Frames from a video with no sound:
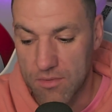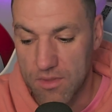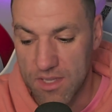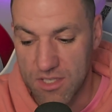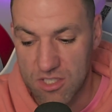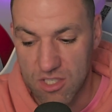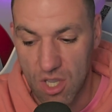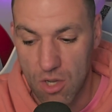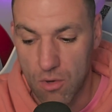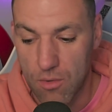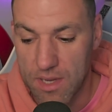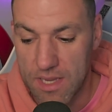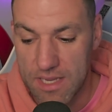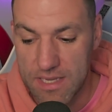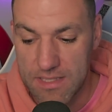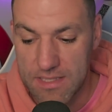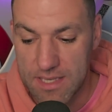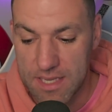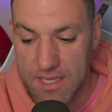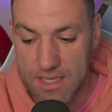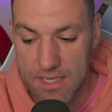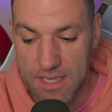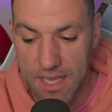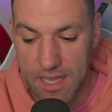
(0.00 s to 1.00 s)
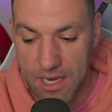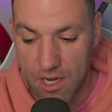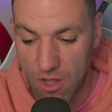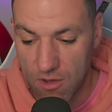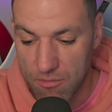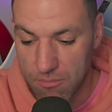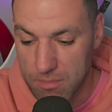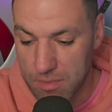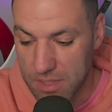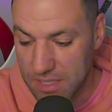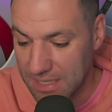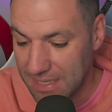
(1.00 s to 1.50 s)
They're so easy, and
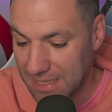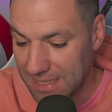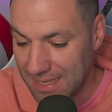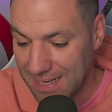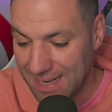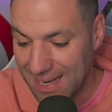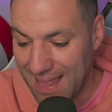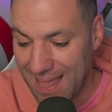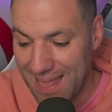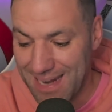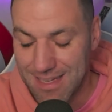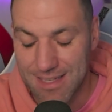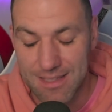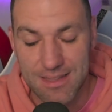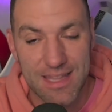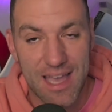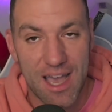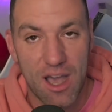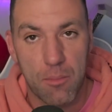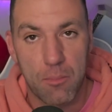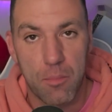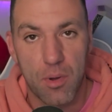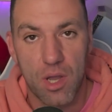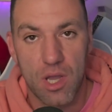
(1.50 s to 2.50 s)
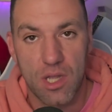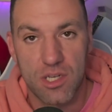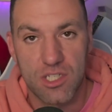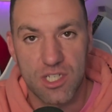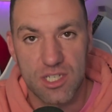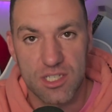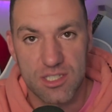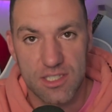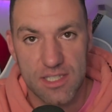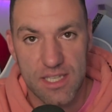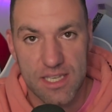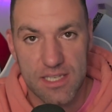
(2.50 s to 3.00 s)
I've been glad that I
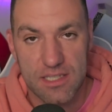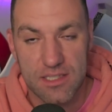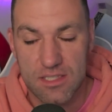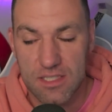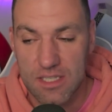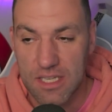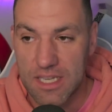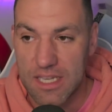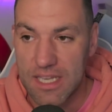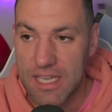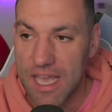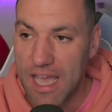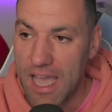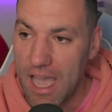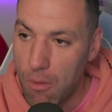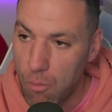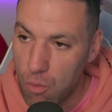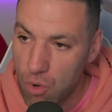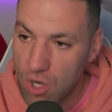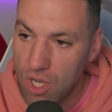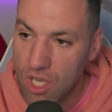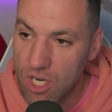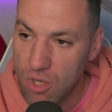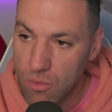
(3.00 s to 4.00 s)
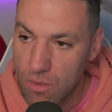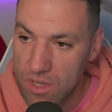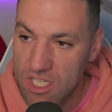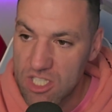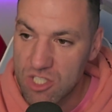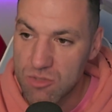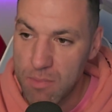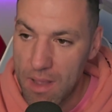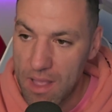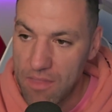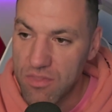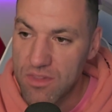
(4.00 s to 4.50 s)
purchased this. And we're going to
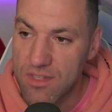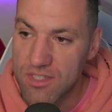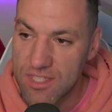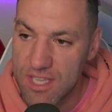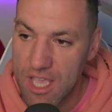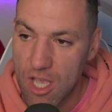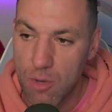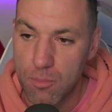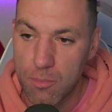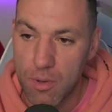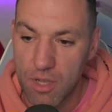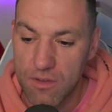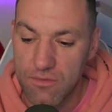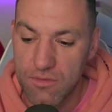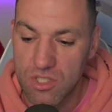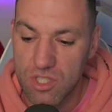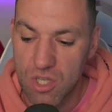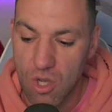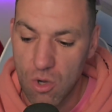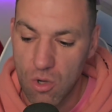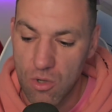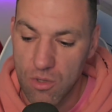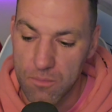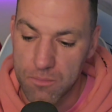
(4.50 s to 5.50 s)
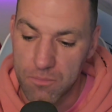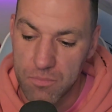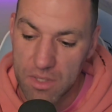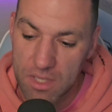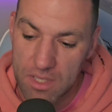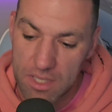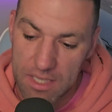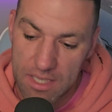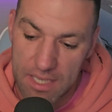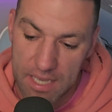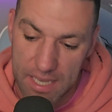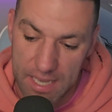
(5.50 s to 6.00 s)
expand the setup over time
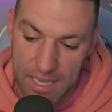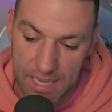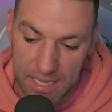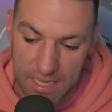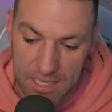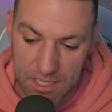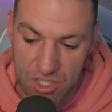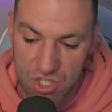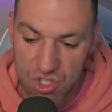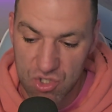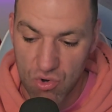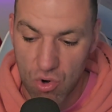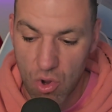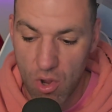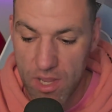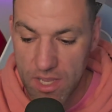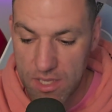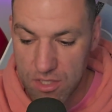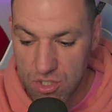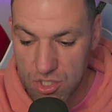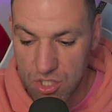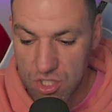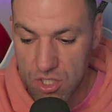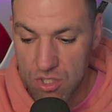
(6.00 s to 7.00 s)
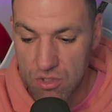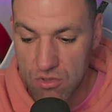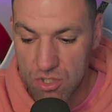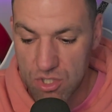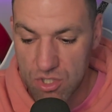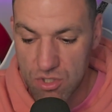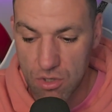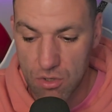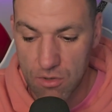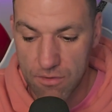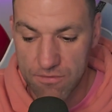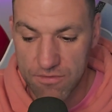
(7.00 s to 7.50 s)
and try and do
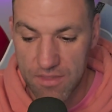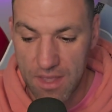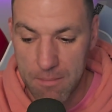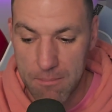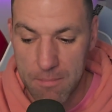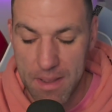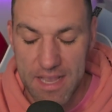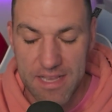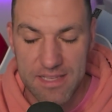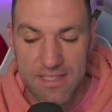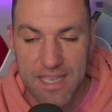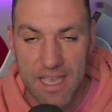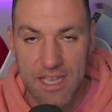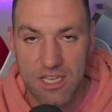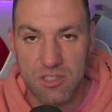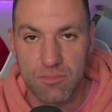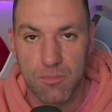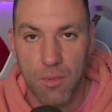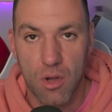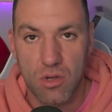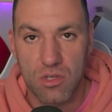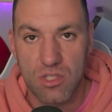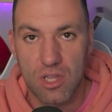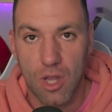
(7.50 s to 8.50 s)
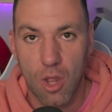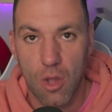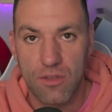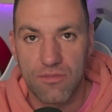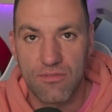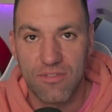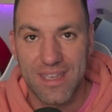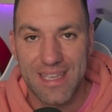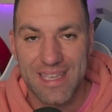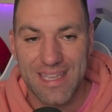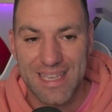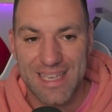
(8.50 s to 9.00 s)
stuff that makes Xbox
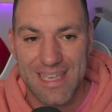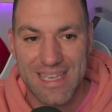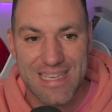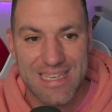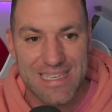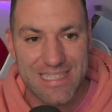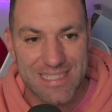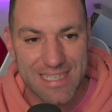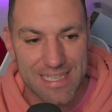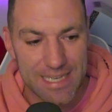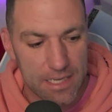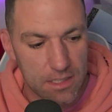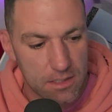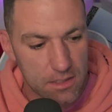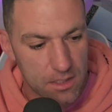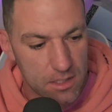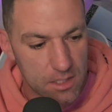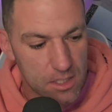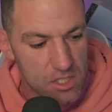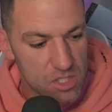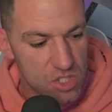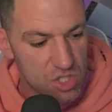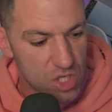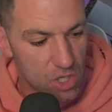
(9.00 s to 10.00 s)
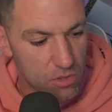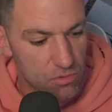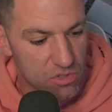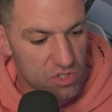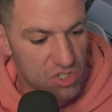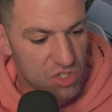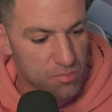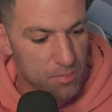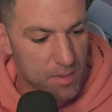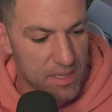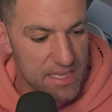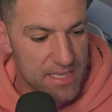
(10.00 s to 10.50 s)
lifing easier, so to
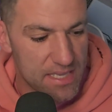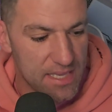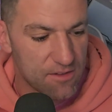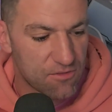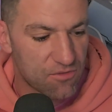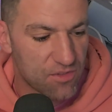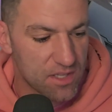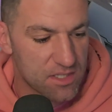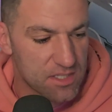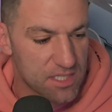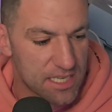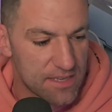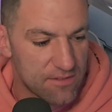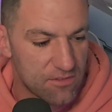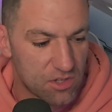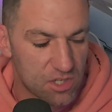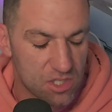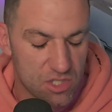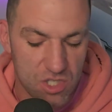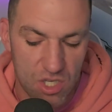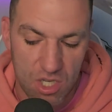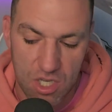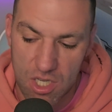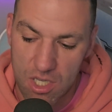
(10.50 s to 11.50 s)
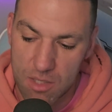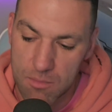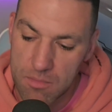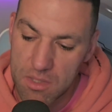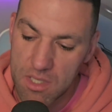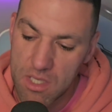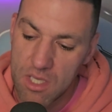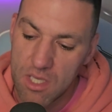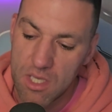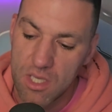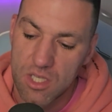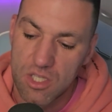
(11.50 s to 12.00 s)
speak, if that's even a term.
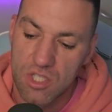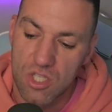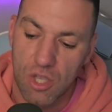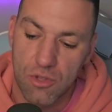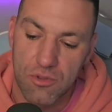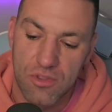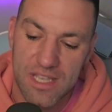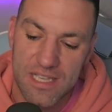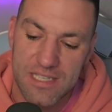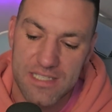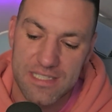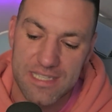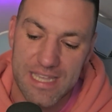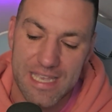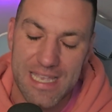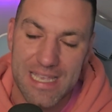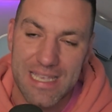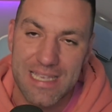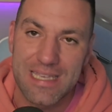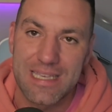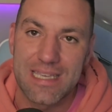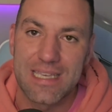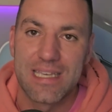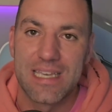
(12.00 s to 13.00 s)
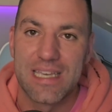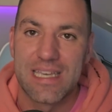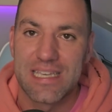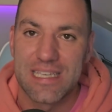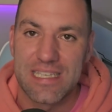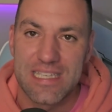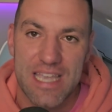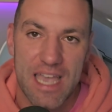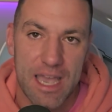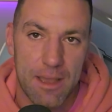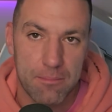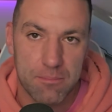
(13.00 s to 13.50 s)
So this thing,
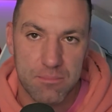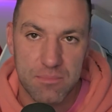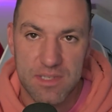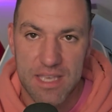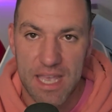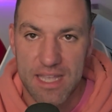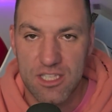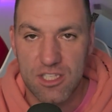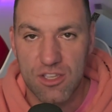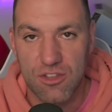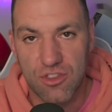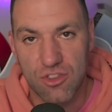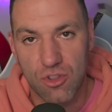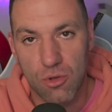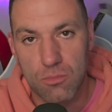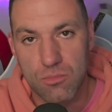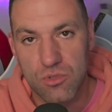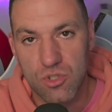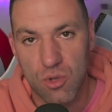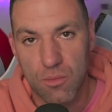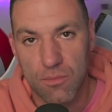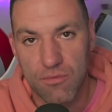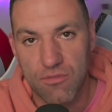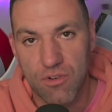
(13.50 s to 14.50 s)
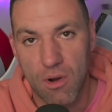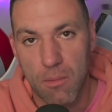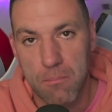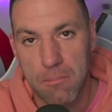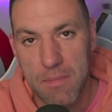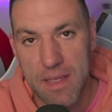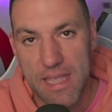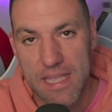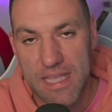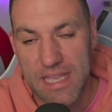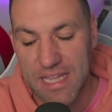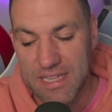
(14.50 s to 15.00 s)
yeah, gets a thumbs up from
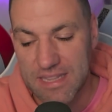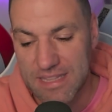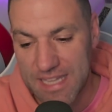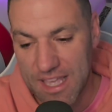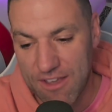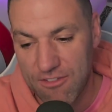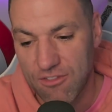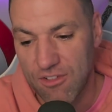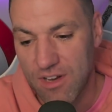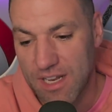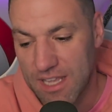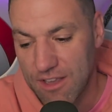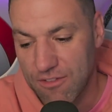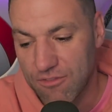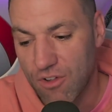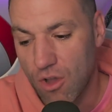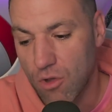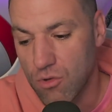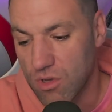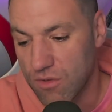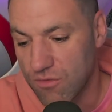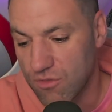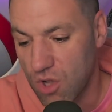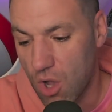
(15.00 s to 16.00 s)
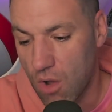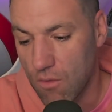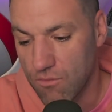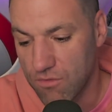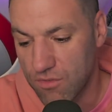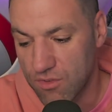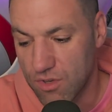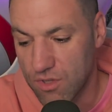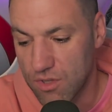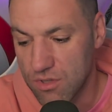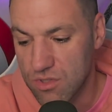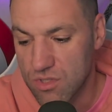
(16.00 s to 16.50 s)
me, and definitely a vote of
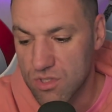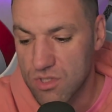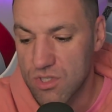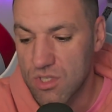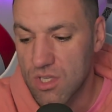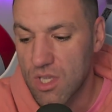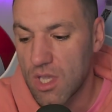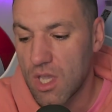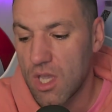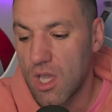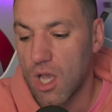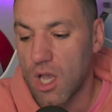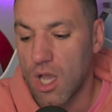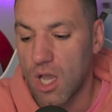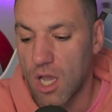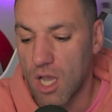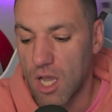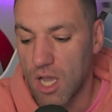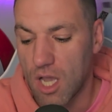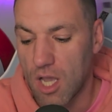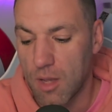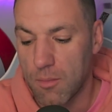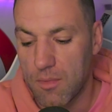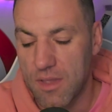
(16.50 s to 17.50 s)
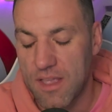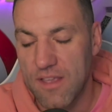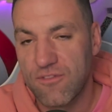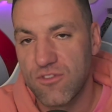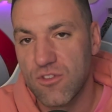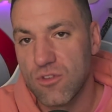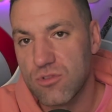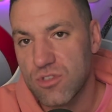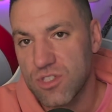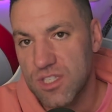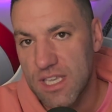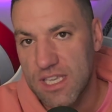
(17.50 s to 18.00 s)
confidence. If
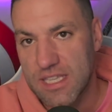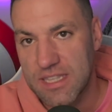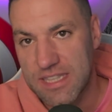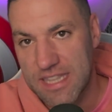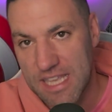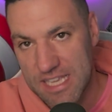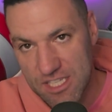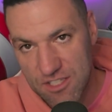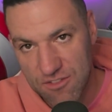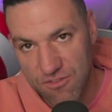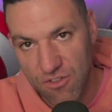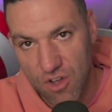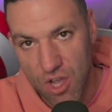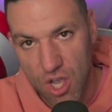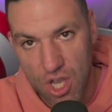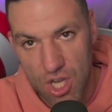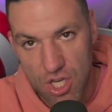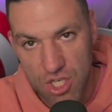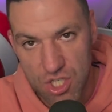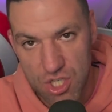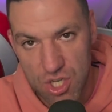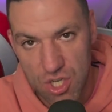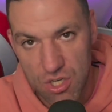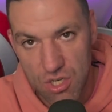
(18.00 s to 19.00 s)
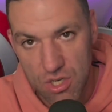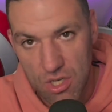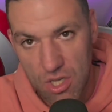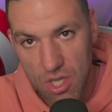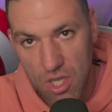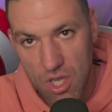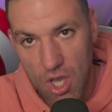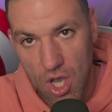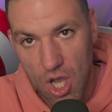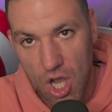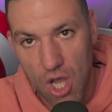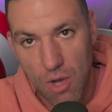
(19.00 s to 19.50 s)
you see this version,
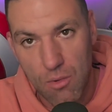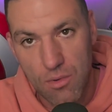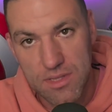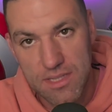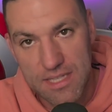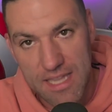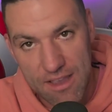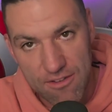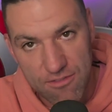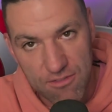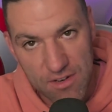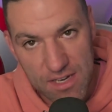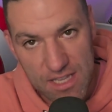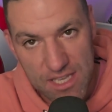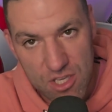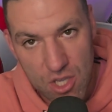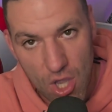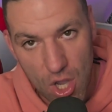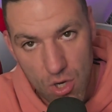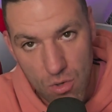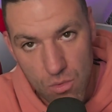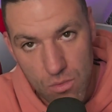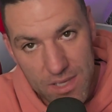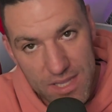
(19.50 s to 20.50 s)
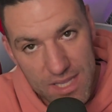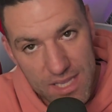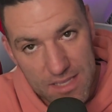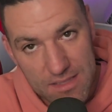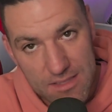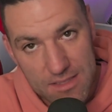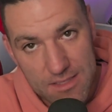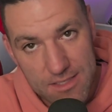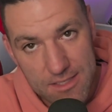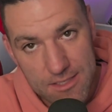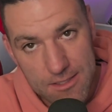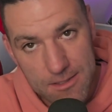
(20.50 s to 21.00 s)
I would definitely go with
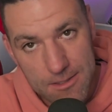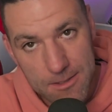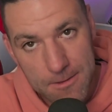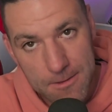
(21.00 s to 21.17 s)
it.